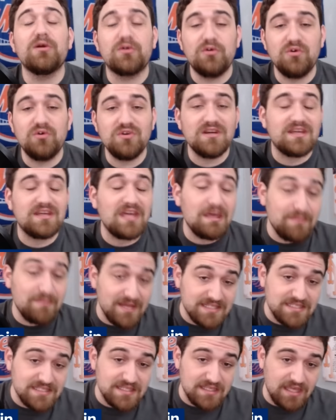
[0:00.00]
Acuña came
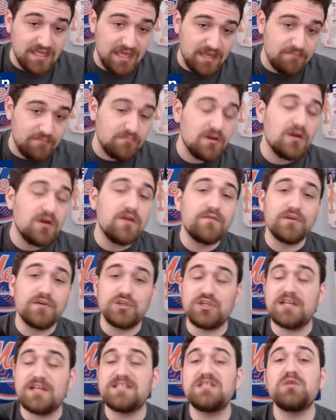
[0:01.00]
into the game for
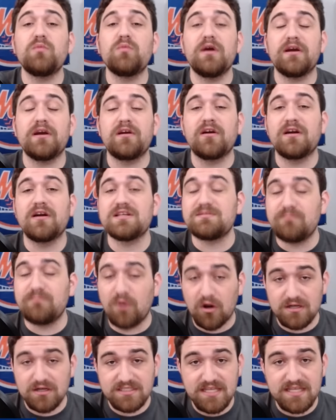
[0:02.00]
Jesse Winker as
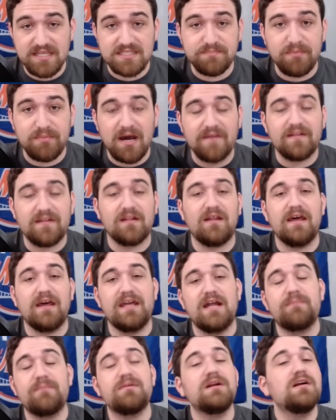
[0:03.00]
Marte's spot in the
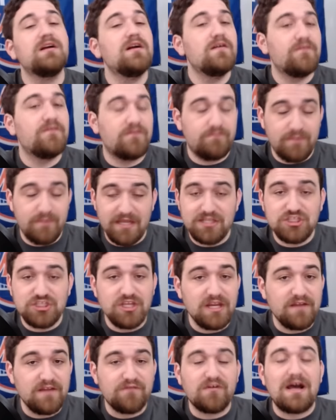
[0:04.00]
lineup, pinch
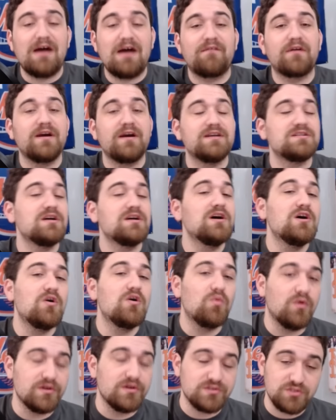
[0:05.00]
hitting for Alvarez,
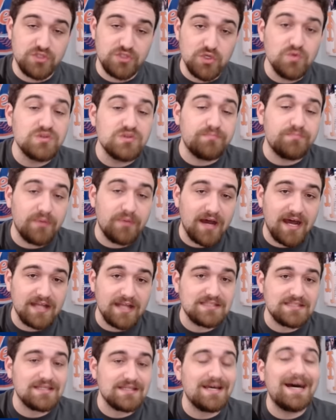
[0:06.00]
was two
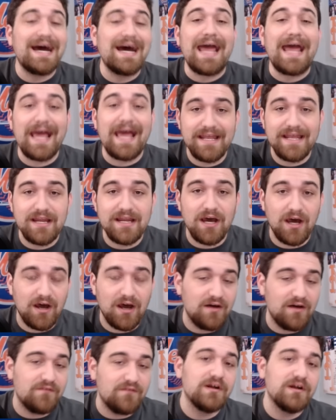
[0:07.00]
spots ahead
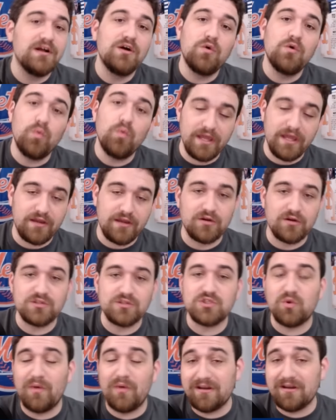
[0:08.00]
of Winker.
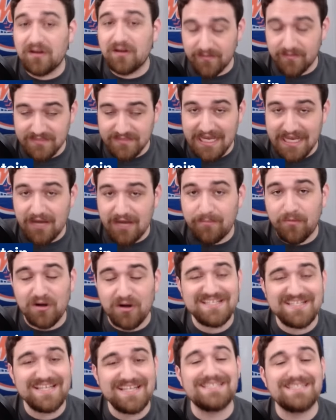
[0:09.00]
So Winker comes out,
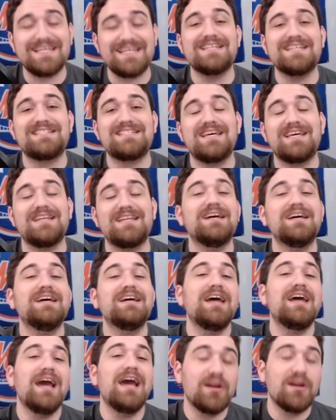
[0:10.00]
Marte stays in,
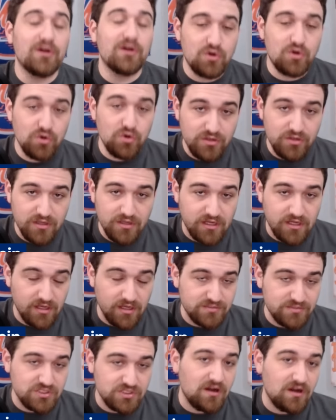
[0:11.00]
and Acuña
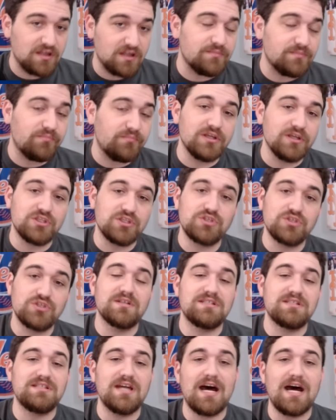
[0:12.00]
comes on to play
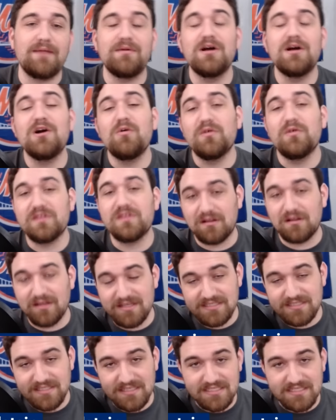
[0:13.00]
shortstop with
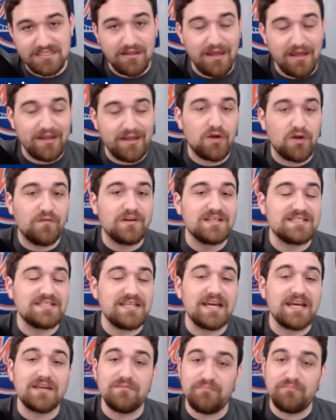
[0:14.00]
Iglesias sliding over to
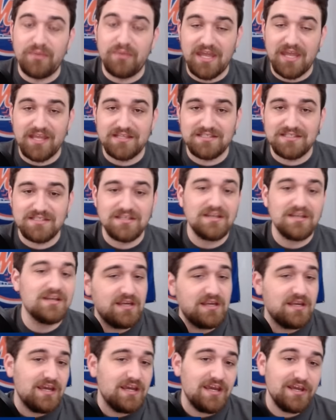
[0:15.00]
second base.
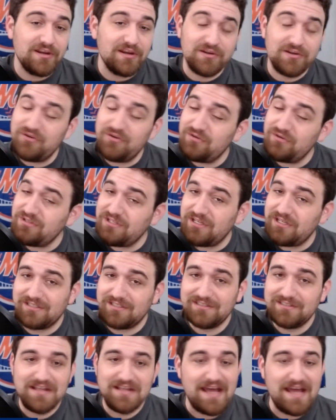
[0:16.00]
And Acuña
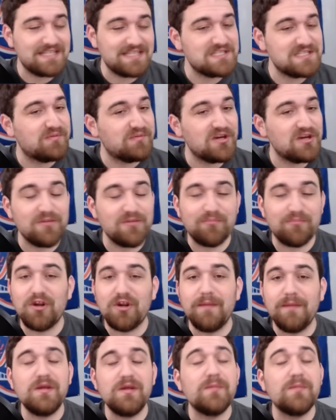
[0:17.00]
has to play the
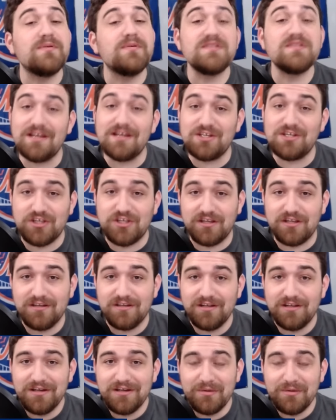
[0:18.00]
premium position
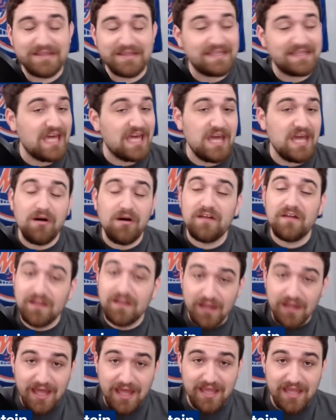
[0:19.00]
with the game on the
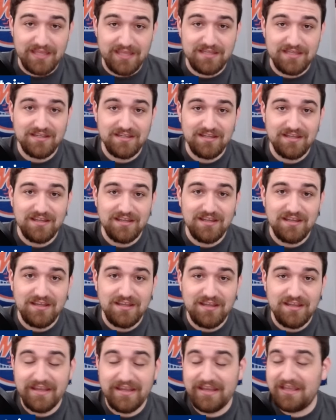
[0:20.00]
line.
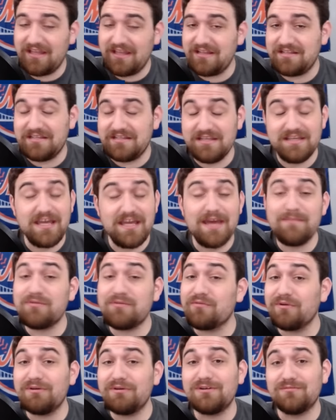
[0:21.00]
And he came
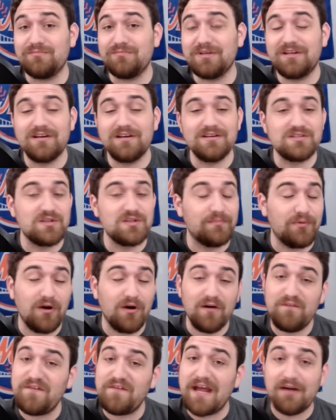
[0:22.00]
through because the
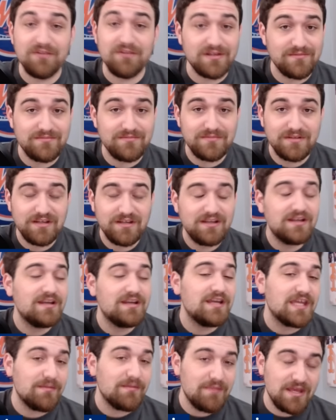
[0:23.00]
ball found him.
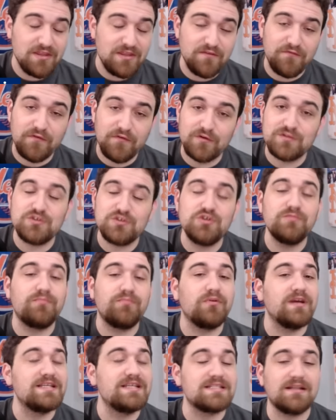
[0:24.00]
He made the first two
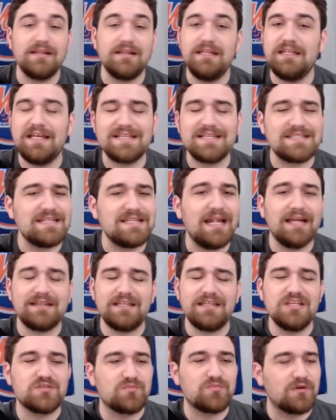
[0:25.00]
plays cleanly. It's not like
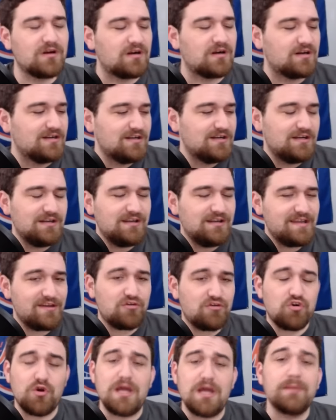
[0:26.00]
these were
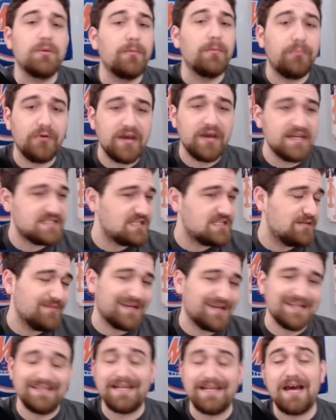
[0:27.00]
incredible plays. He didn't
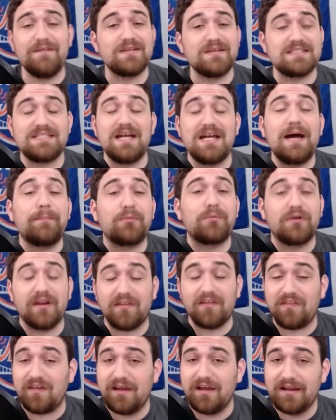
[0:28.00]
make a diving stop or
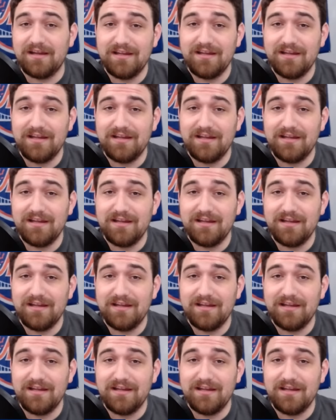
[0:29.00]
anything.